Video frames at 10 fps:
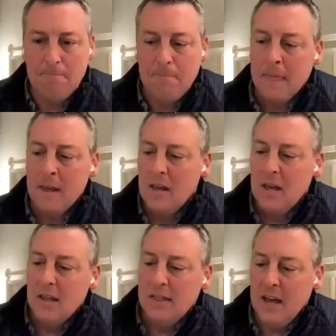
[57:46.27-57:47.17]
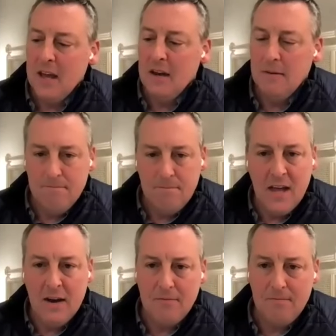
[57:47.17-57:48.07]
Love it. He's then, great man.
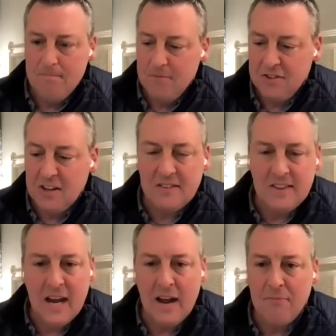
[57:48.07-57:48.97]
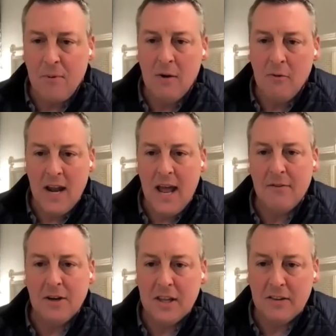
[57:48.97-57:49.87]
And if, since then, I've probably read
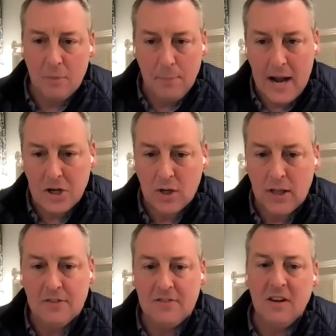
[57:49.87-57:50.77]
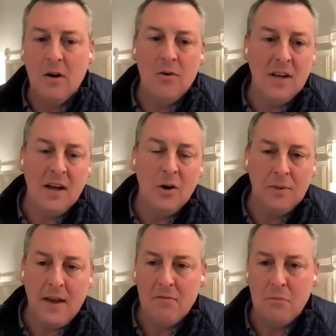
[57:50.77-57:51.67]
everything from Patrick Lencioni. I
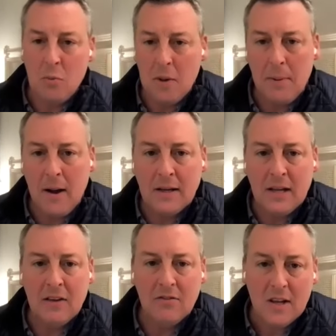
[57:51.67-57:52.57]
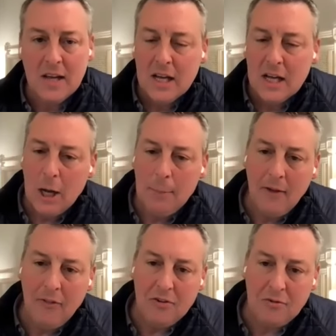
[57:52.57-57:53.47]
hope to okay. have him on my podcast
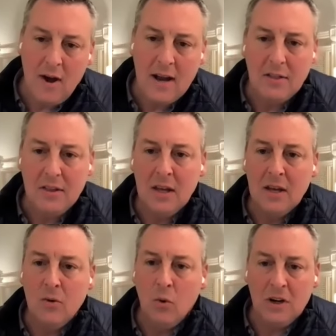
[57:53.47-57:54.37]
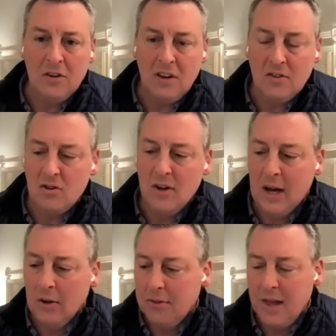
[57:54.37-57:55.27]
about the strength in organizational
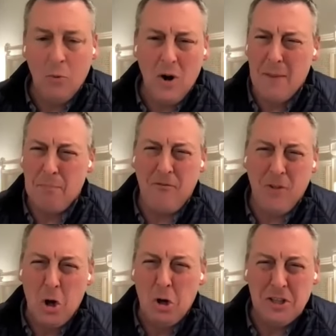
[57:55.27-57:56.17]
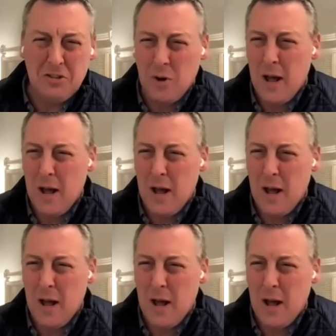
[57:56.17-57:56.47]
health. And we're not flawless.